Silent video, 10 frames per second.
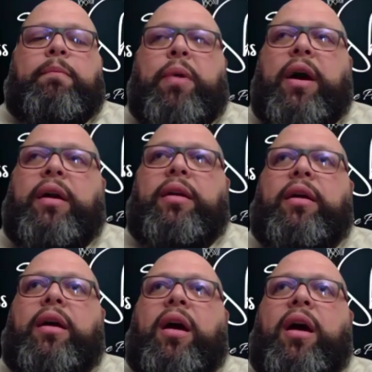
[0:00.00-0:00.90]
But
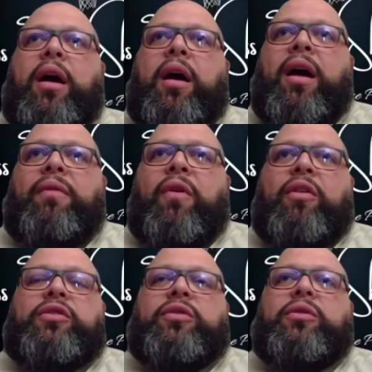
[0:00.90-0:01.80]
I've
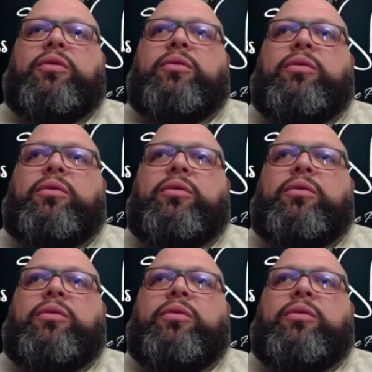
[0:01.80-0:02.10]
also